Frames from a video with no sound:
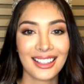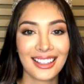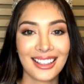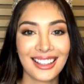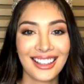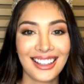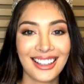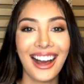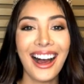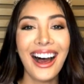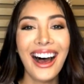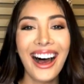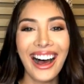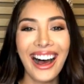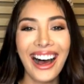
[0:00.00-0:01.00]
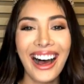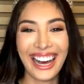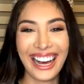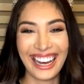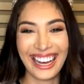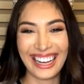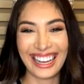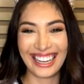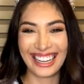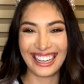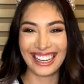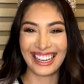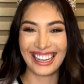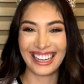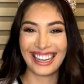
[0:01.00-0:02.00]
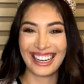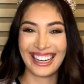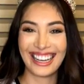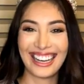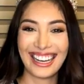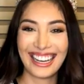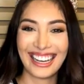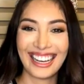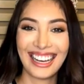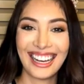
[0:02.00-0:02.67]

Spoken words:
(not speaking)